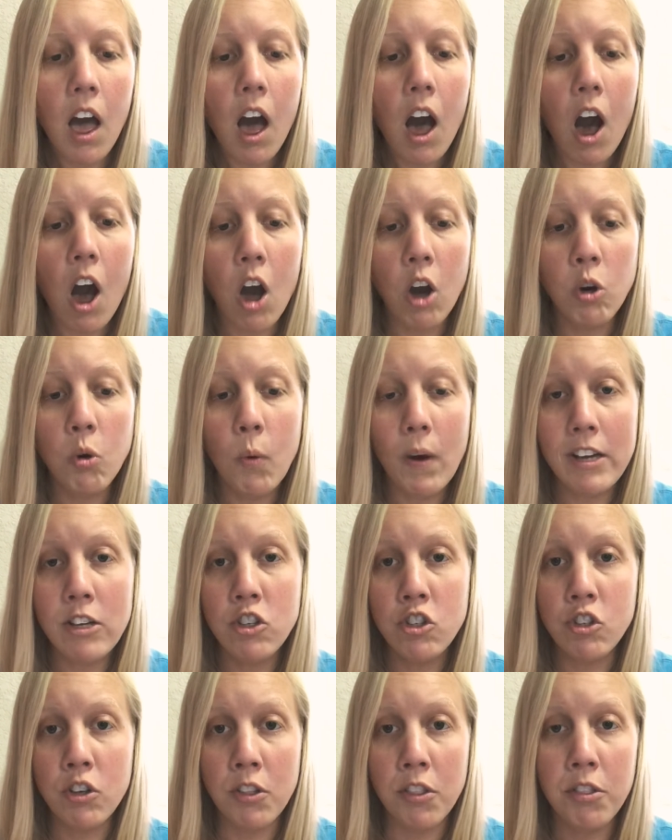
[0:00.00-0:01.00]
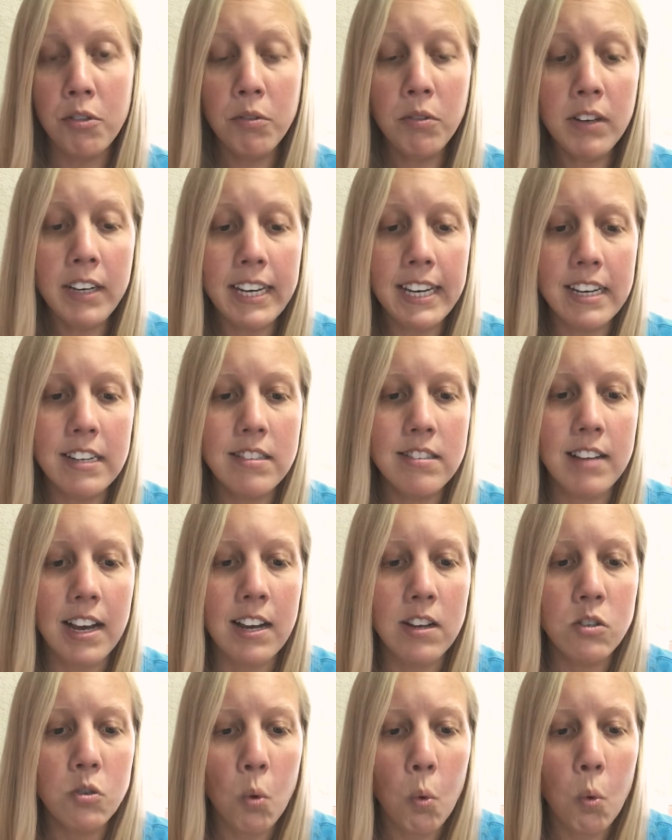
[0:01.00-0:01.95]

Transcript: On question 3, it says,